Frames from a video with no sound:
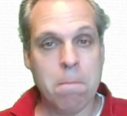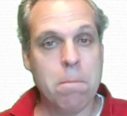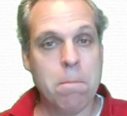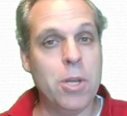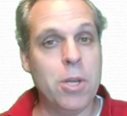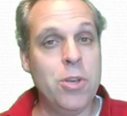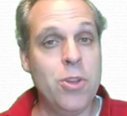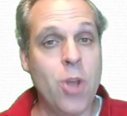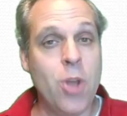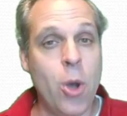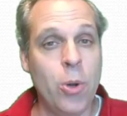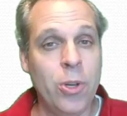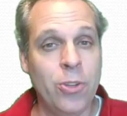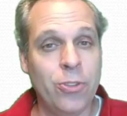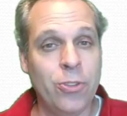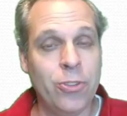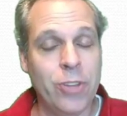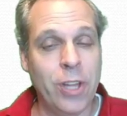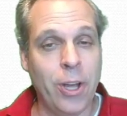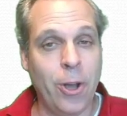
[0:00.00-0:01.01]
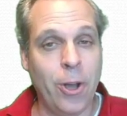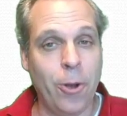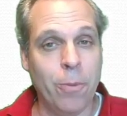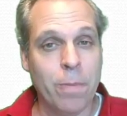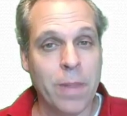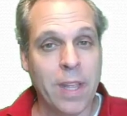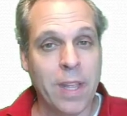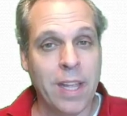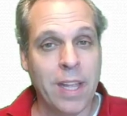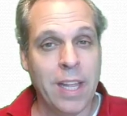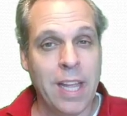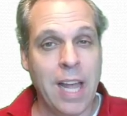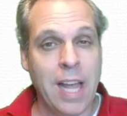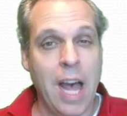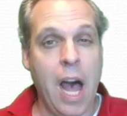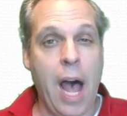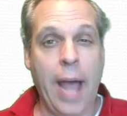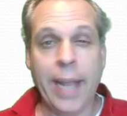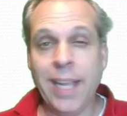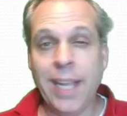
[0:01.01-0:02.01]
But notice though,
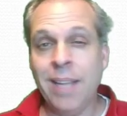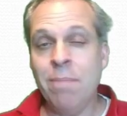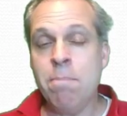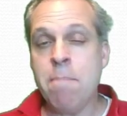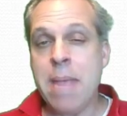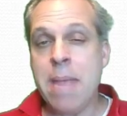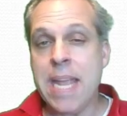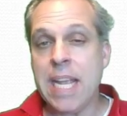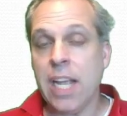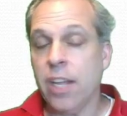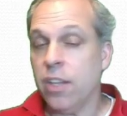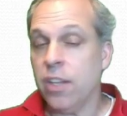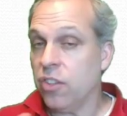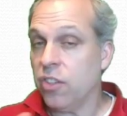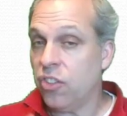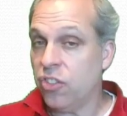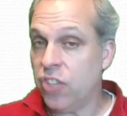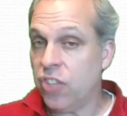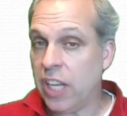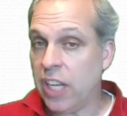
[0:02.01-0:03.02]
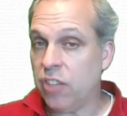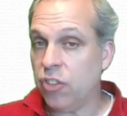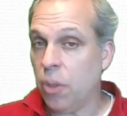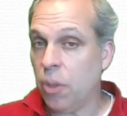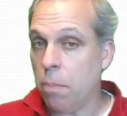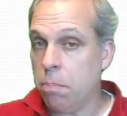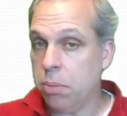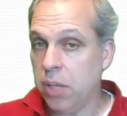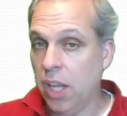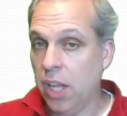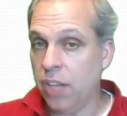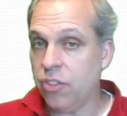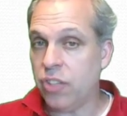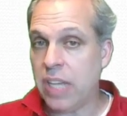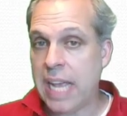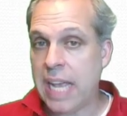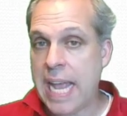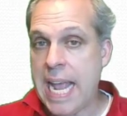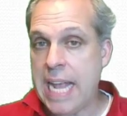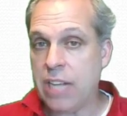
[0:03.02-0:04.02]
I can make 6 plus
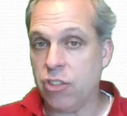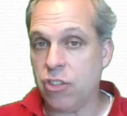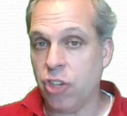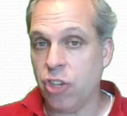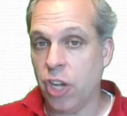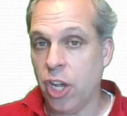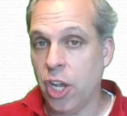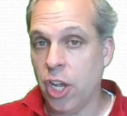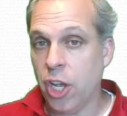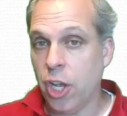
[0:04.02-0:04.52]
h